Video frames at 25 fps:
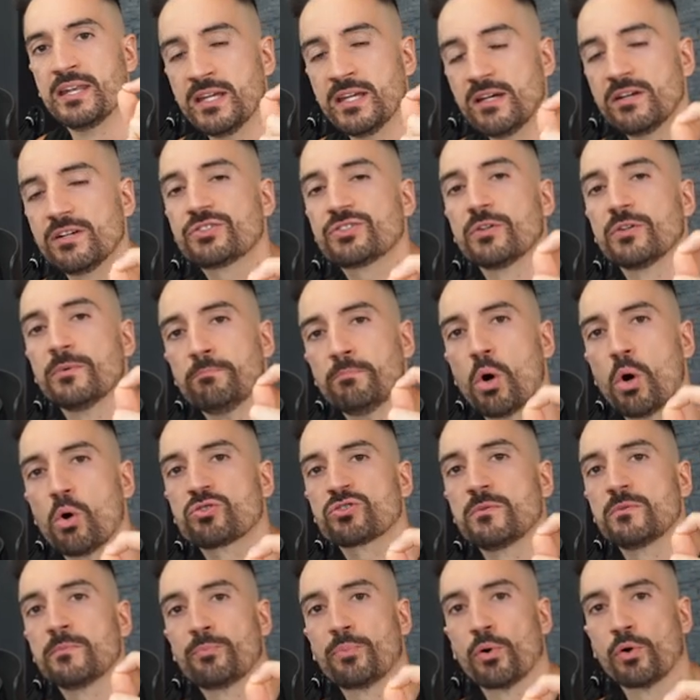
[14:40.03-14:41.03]
here's the
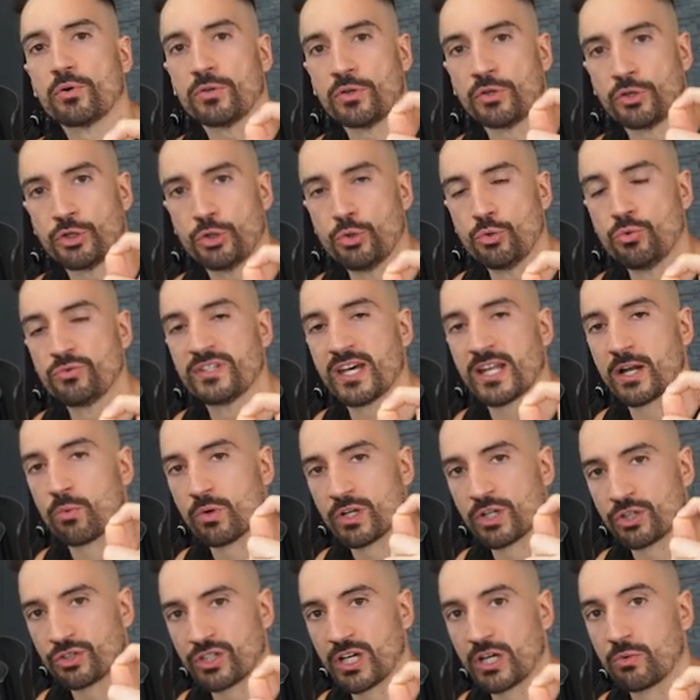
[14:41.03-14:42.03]
most important cue that I
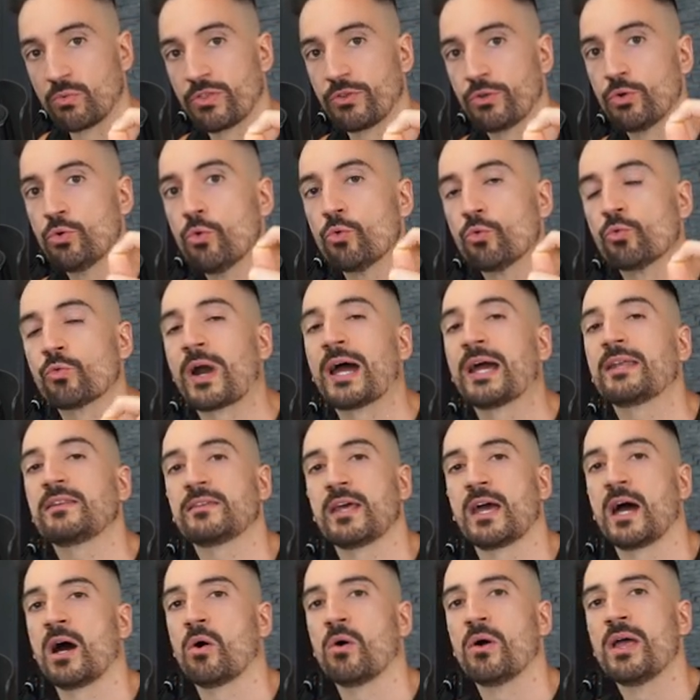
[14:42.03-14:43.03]
want to share with you right
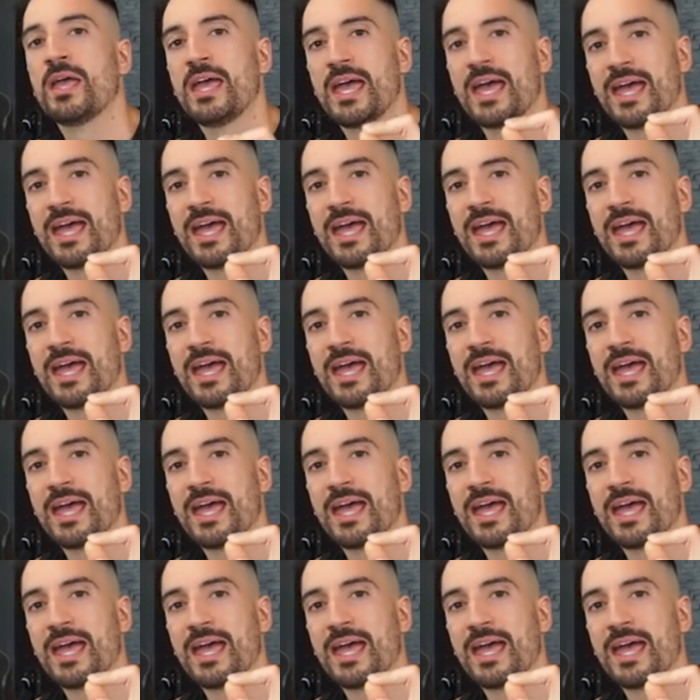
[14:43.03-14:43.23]
now.